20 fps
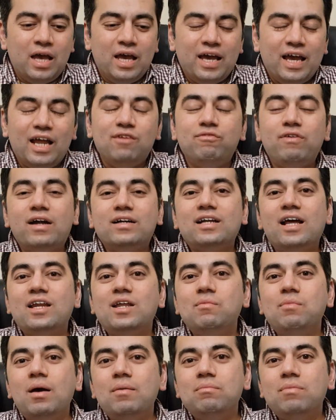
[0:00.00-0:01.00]
In fact, I
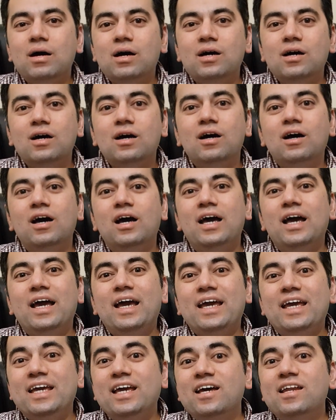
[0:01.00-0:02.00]
remember
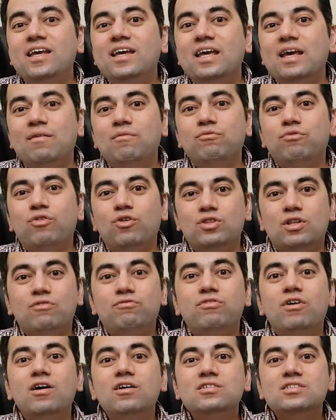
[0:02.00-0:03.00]
hearing him for the
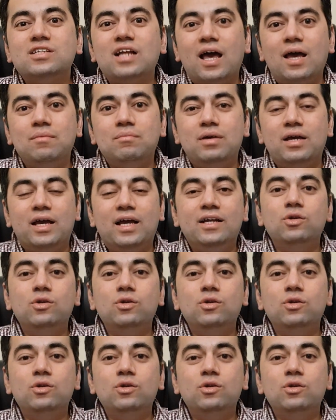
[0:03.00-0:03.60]
first time in